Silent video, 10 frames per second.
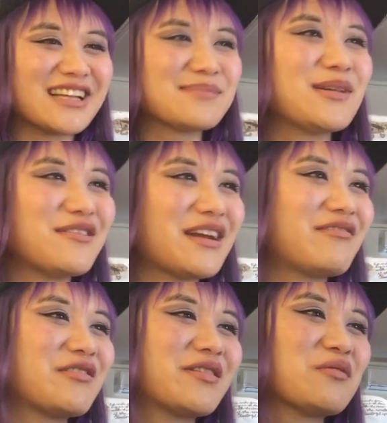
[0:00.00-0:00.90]
explode
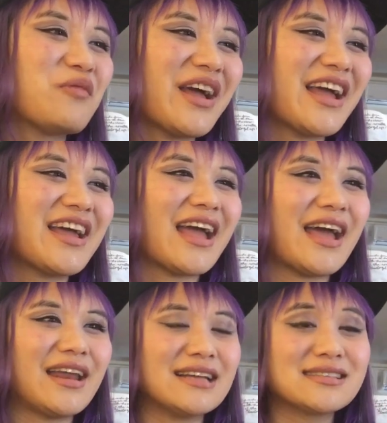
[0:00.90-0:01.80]
everyone away,
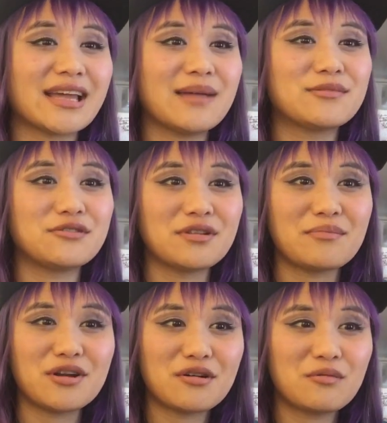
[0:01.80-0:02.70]
and escape through the
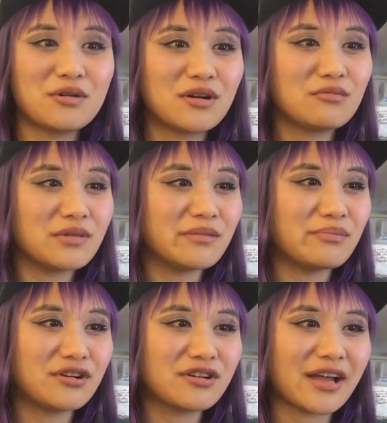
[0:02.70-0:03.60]
mirror world with
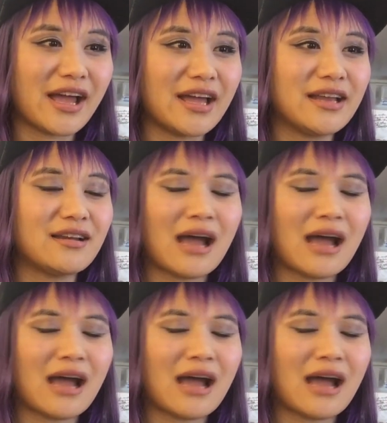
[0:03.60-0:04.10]
Brooke and,